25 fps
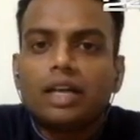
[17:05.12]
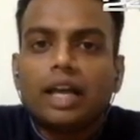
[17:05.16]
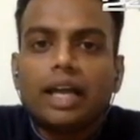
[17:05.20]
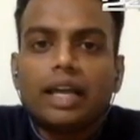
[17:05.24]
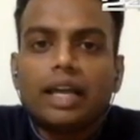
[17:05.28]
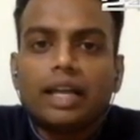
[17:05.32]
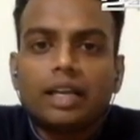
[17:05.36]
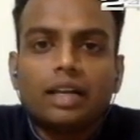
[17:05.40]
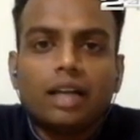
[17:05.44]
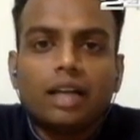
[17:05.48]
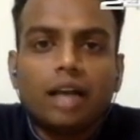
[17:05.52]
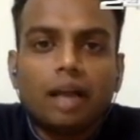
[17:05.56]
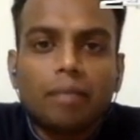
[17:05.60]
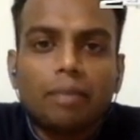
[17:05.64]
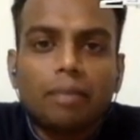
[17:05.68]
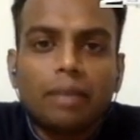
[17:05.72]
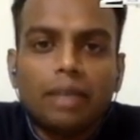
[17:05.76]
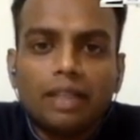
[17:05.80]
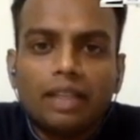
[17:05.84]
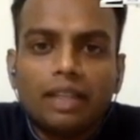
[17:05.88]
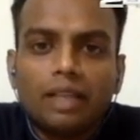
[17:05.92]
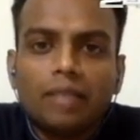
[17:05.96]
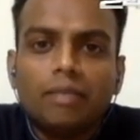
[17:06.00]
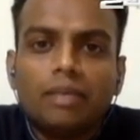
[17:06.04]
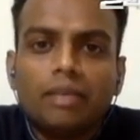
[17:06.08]
that I can
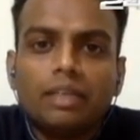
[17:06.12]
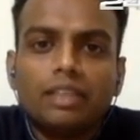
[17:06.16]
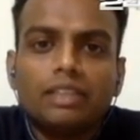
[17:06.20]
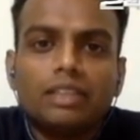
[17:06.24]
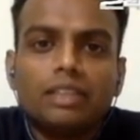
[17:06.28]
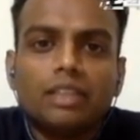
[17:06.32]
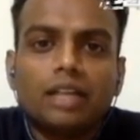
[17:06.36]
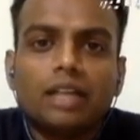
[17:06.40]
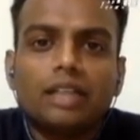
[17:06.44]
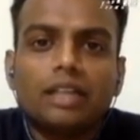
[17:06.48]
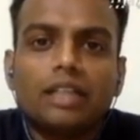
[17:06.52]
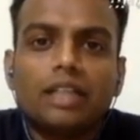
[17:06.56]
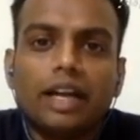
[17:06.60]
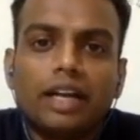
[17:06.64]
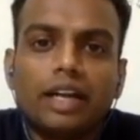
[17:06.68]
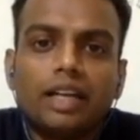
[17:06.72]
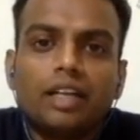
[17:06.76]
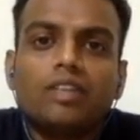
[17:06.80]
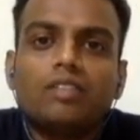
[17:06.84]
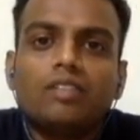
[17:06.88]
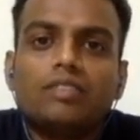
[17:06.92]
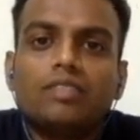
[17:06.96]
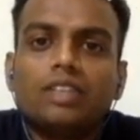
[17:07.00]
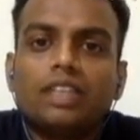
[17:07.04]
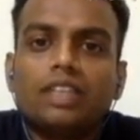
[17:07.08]
appeal them is, at the
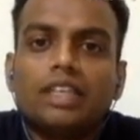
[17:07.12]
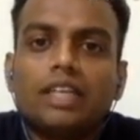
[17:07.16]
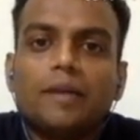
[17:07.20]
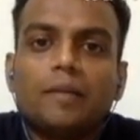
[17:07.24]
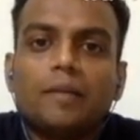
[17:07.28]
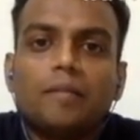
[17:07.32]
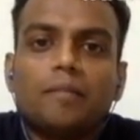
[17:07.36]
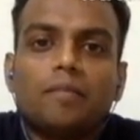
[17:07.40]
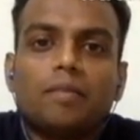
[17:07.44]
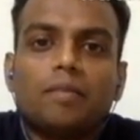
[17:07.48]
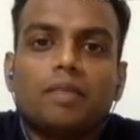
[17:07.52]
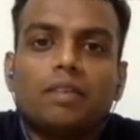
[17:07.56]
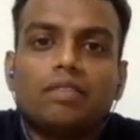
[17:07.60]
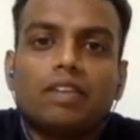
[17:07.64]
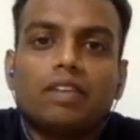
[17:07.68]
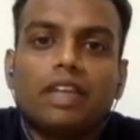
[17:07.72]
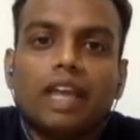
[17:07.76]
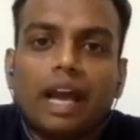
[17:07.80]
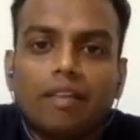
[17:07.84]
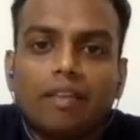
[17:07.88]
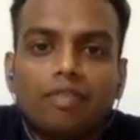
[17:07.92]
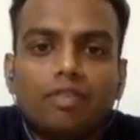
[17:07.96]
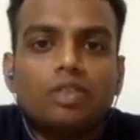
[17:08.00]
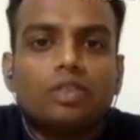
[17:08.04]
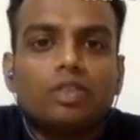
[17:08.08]
end of the day, we
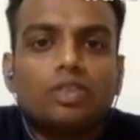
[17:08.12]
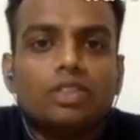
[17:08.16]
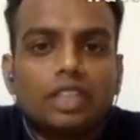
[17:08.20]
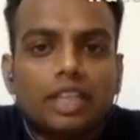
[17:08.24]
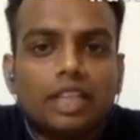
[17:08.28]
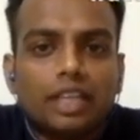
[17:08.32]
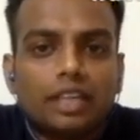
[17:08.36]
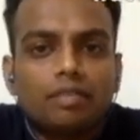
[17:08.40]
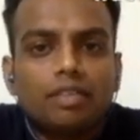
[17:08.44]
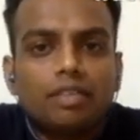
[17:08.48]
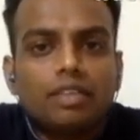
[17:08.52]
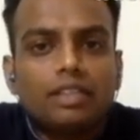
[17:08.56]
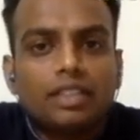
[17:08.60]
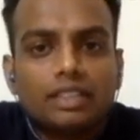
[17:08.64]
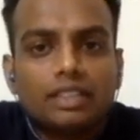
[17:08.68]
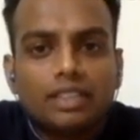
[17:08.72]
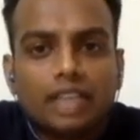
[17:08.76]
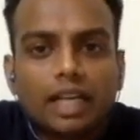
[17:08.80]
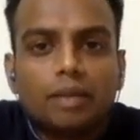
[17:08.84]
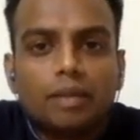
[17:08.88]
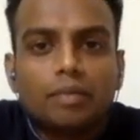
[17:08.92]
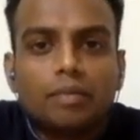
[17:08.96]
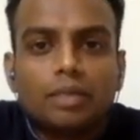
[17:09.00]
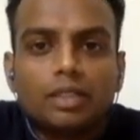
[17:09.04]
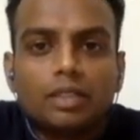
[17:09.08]
have to stay with these
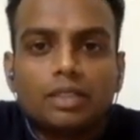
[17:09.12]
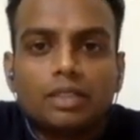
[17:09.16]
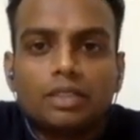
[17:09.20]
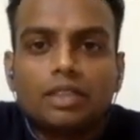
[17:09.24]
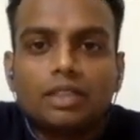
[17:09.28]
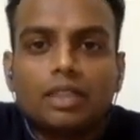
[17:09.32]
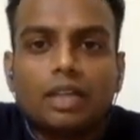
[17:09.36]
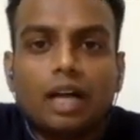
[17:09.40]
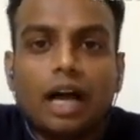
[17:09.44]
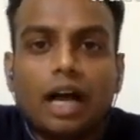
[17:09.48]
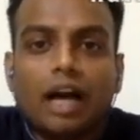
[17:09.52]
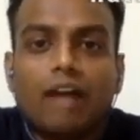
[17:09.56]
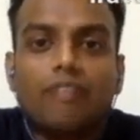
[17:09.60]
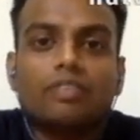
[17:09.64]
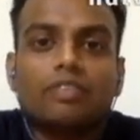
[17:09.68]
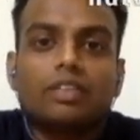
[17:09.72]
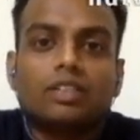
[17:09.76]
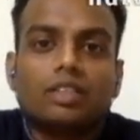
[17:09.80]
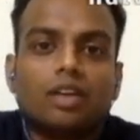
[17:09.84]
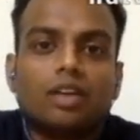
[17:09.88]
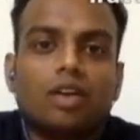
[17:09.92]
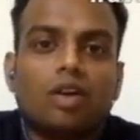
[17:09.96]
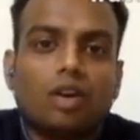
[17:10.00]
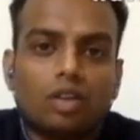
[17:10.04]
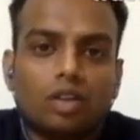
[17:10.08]
animals after
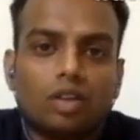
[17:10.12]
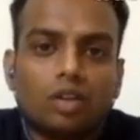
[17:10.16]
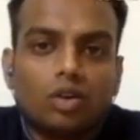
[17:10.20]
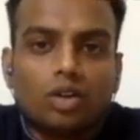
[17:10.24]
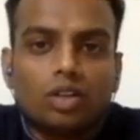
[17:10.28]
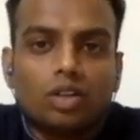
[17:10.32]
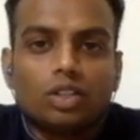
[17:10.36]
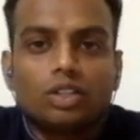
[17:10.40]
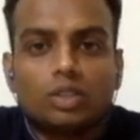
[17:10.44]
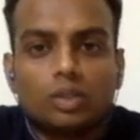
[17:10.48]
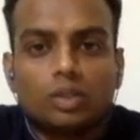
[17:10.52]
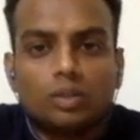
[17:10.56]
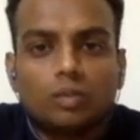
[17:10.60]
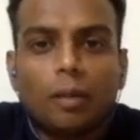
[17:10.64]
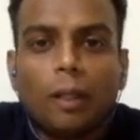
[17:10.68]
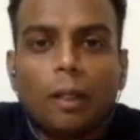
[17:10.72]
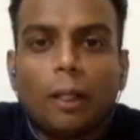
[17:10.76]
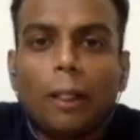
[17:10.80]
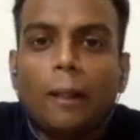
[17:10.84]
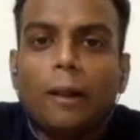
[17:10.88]
the lockdown also.